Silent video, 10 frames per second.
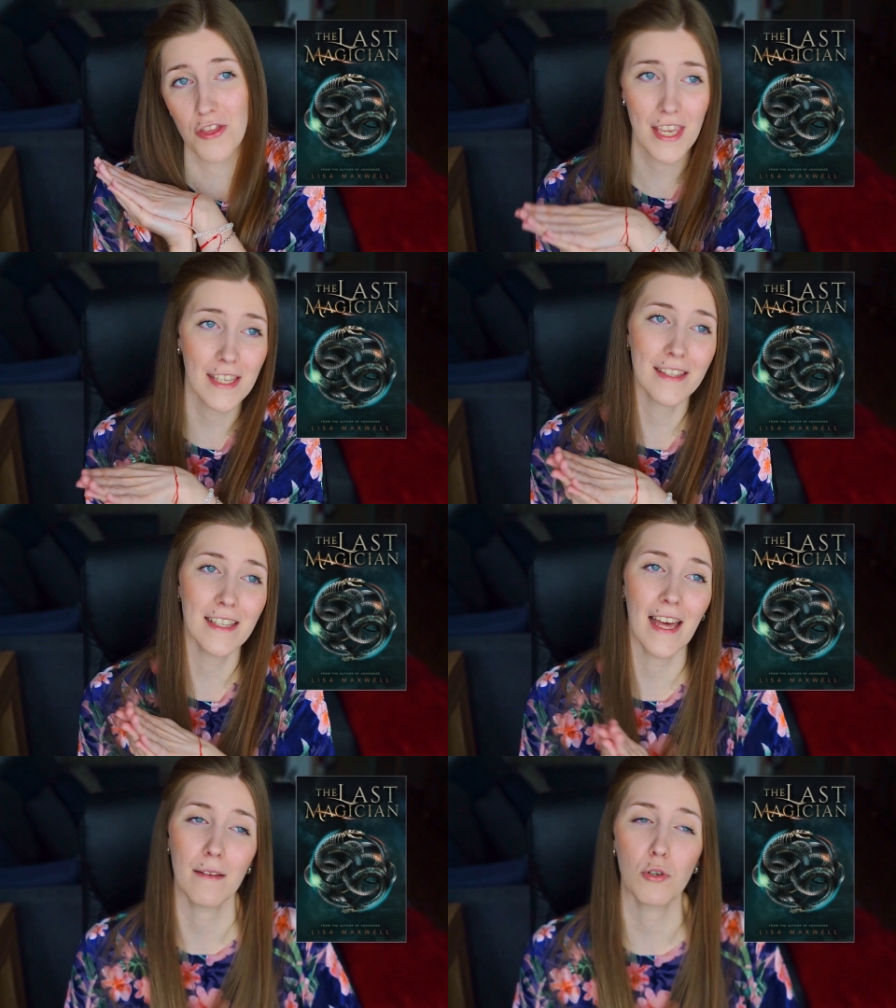think
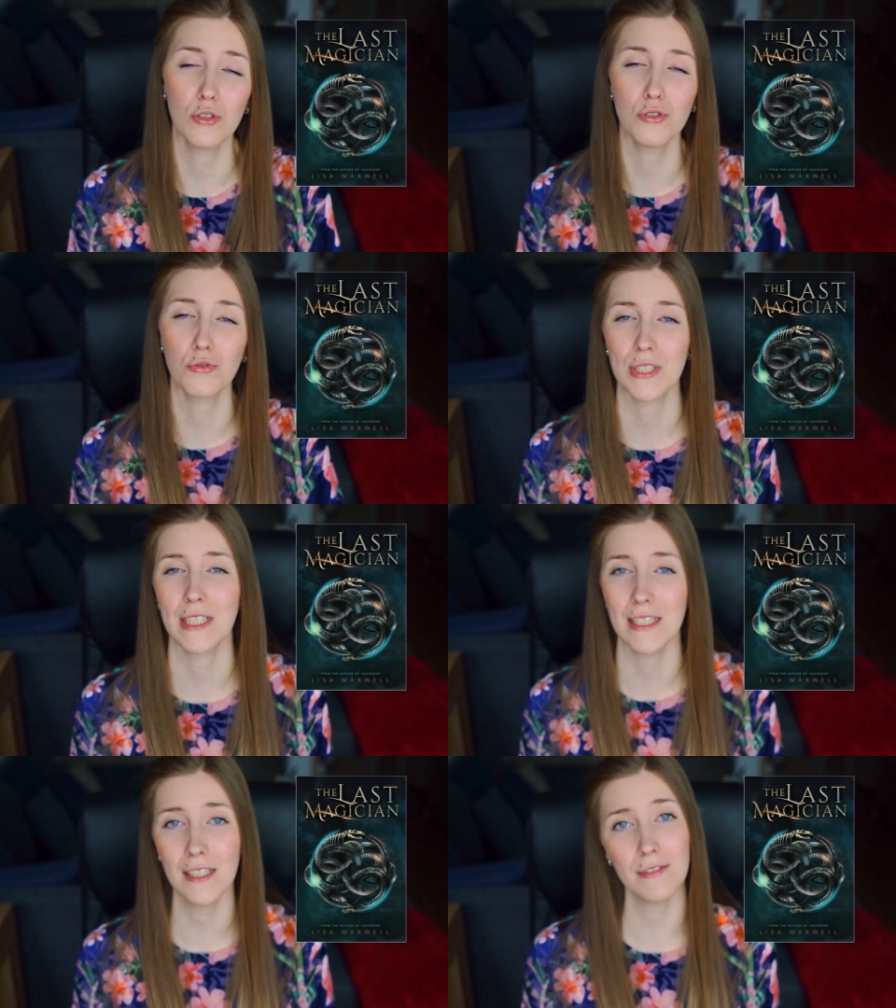that I'm going to
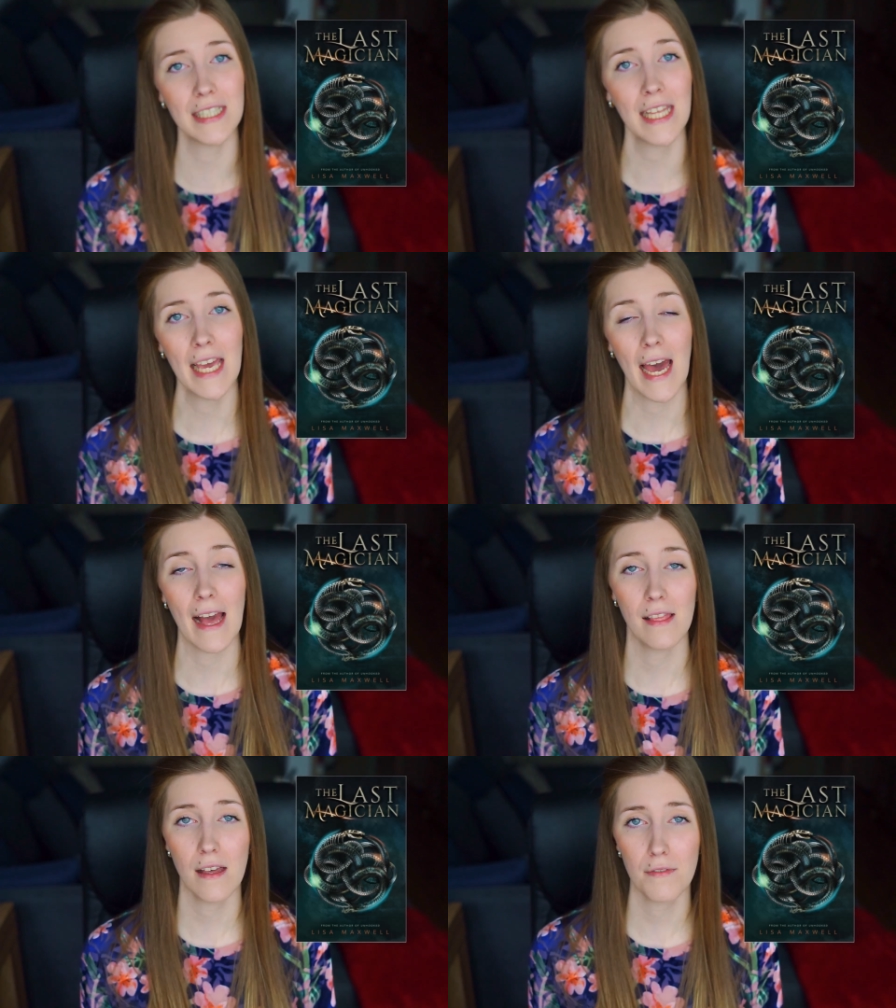really love it.
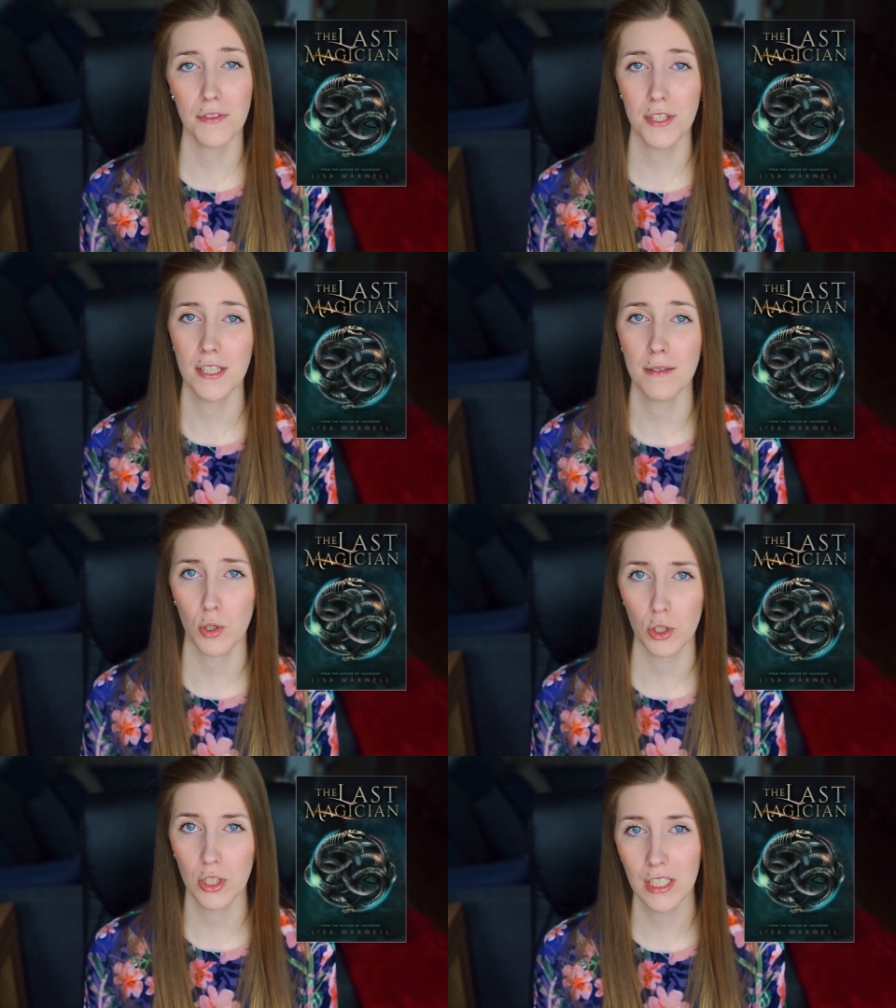I love the
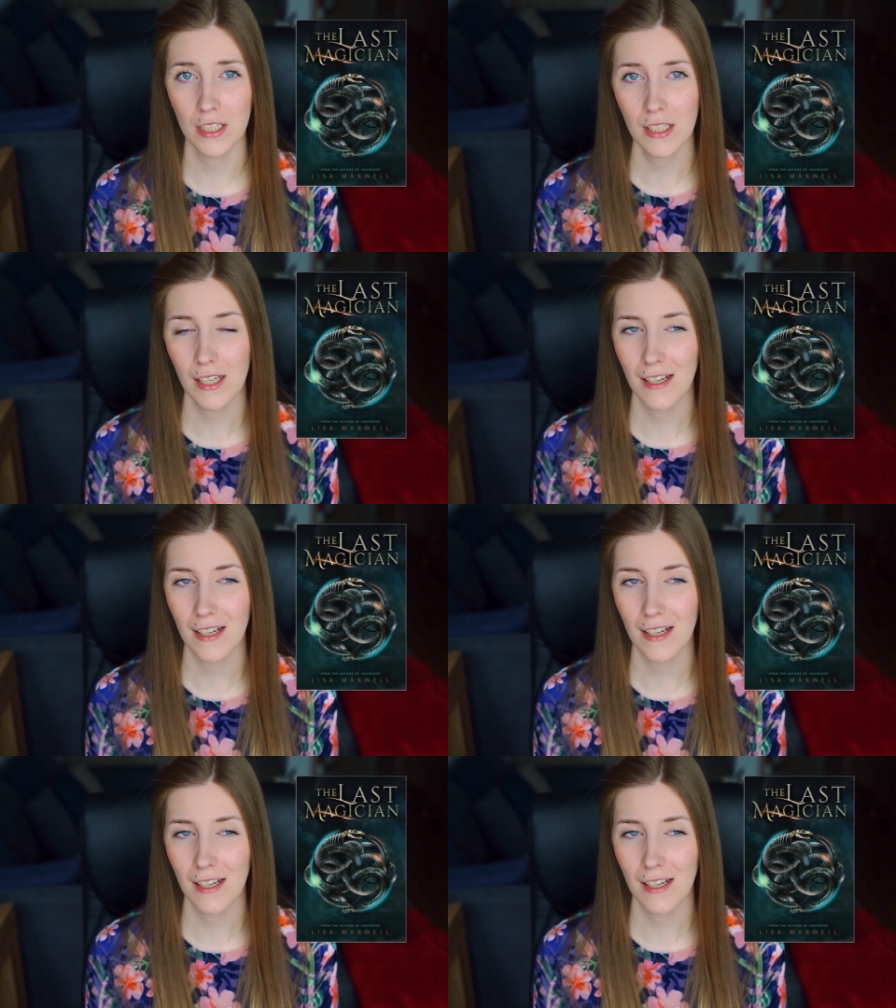Merlin